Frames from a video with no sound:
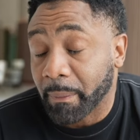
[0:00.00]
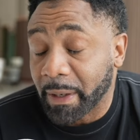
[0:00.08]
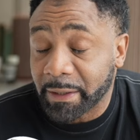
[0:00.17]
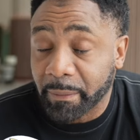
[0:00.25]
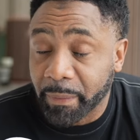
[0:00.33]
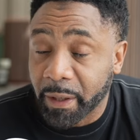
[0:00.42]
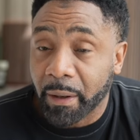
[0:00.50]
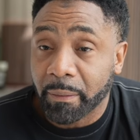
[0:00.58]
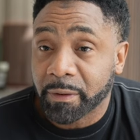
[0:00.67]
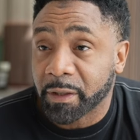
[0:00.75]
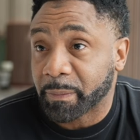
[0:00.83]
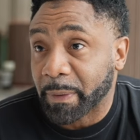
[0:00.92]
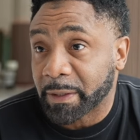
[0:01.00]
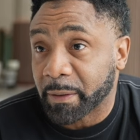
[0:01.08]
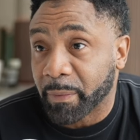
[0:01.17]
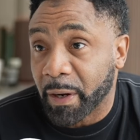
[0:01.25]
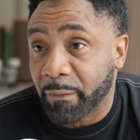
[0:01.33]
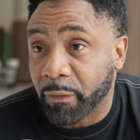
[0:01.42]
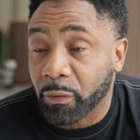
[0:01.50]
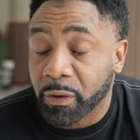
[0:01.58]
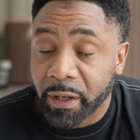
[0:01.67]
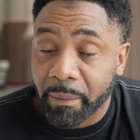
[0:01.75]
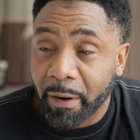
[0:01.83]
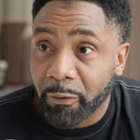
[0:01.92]
massive big up to Spencer Brown for
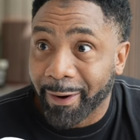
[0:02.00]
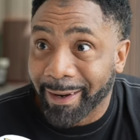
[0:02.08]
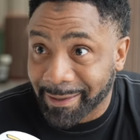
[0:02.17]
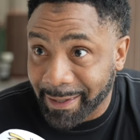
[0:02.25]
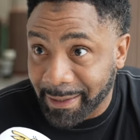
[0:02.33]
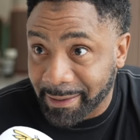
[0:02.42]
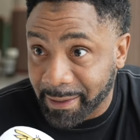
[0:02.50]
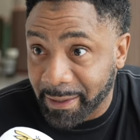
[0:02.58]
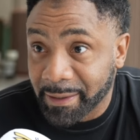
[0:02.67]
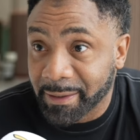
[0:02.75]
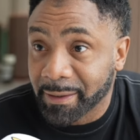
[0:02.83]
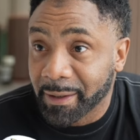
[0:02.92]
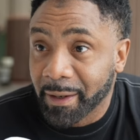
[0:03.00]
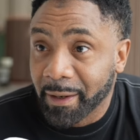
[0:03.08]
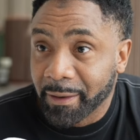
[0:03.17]
hooking up my ringside seats.